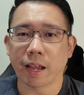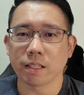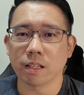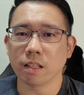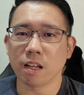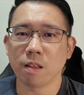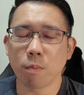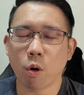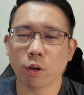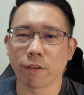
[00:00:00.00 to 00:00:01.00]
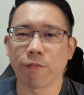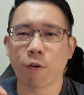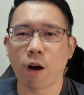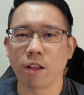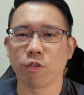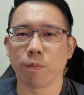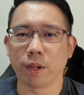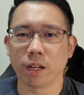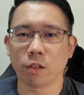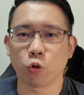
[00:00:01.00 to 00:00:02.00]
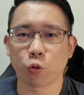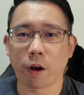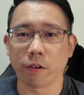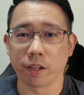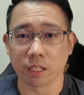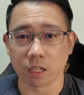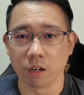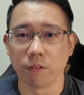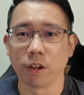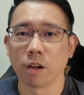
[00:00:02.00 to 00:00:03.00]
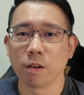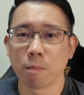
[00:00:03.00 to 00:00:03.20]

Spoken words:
Tyson earned more than 400 million throughout his career.